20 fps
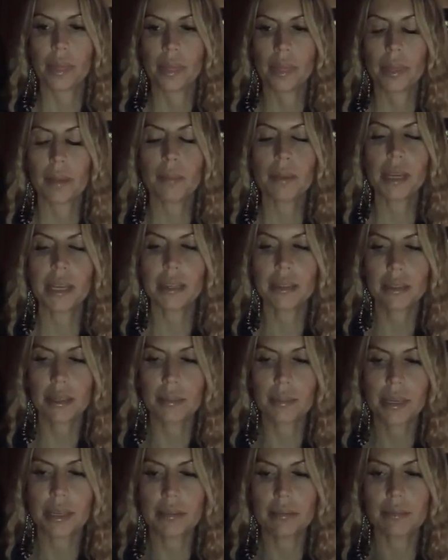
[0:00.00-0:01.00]
Let
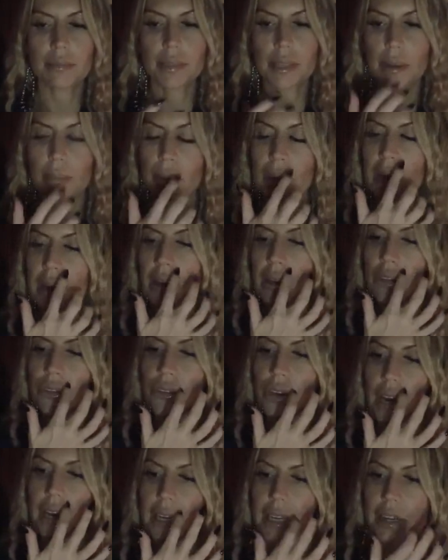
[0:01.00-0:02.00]
me get back on
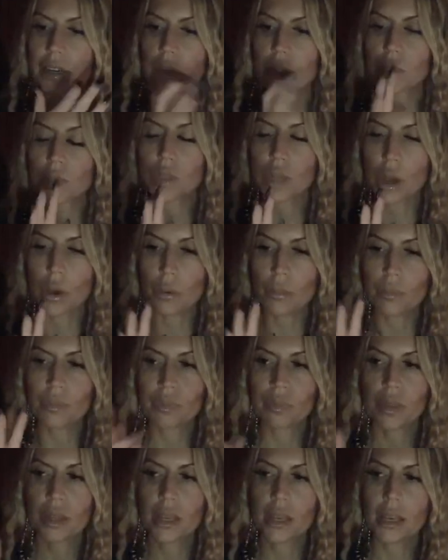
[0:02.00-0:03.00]
track here. So,
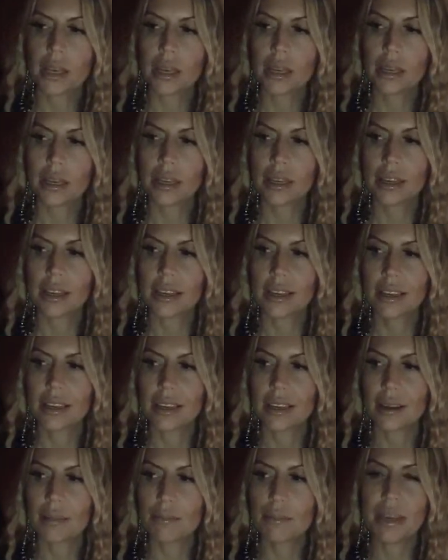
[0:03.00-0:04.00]

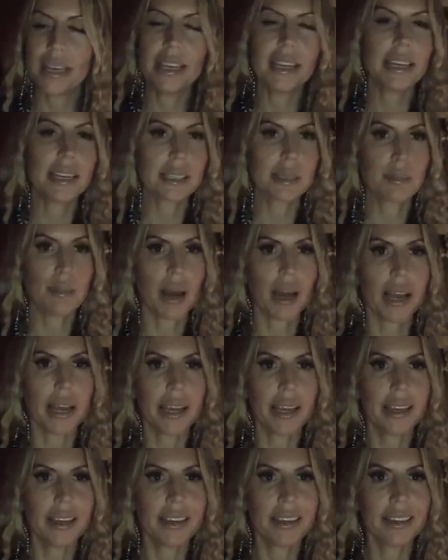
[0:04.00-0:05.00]
being as
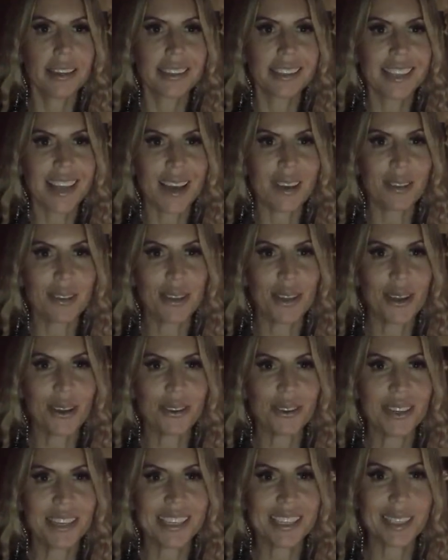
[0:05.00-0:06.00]
my South
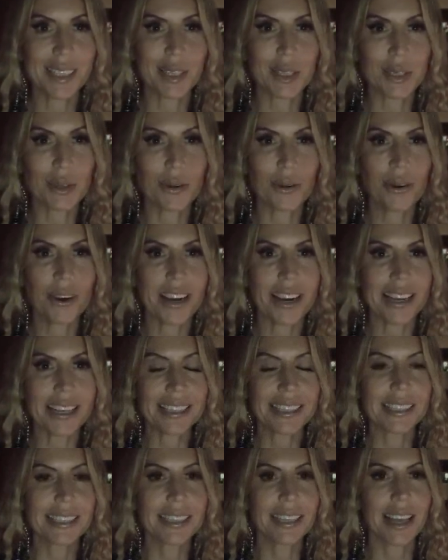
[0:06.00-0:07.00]
Node is in
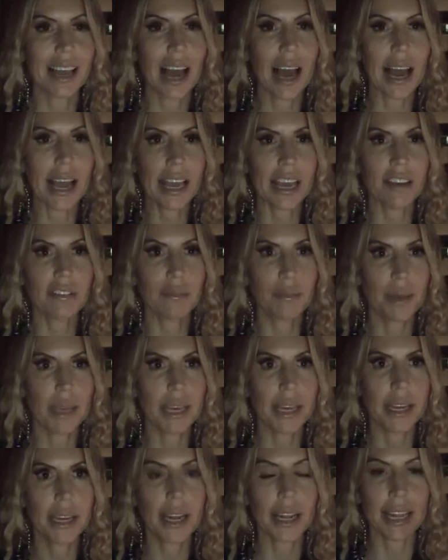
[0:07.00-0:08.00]
Taurus, I have
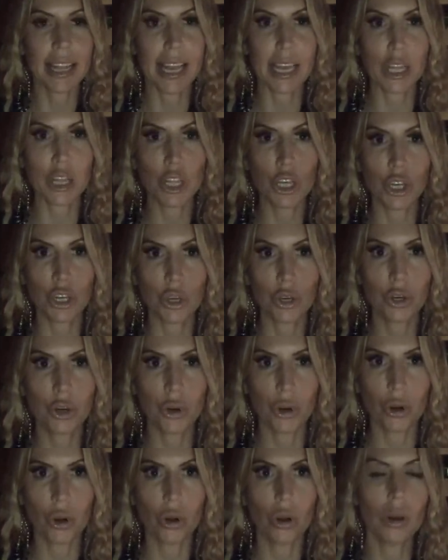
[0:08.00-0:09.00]
been like the good
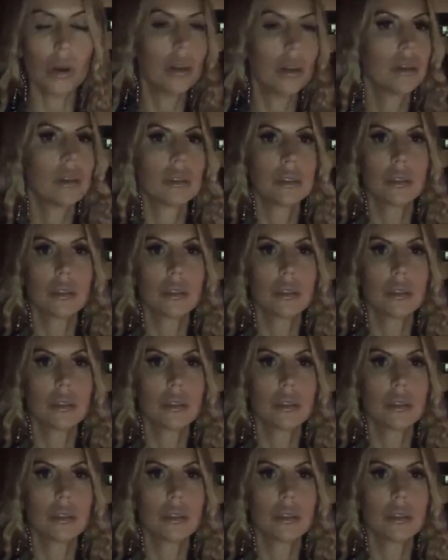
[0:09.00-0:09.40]
girl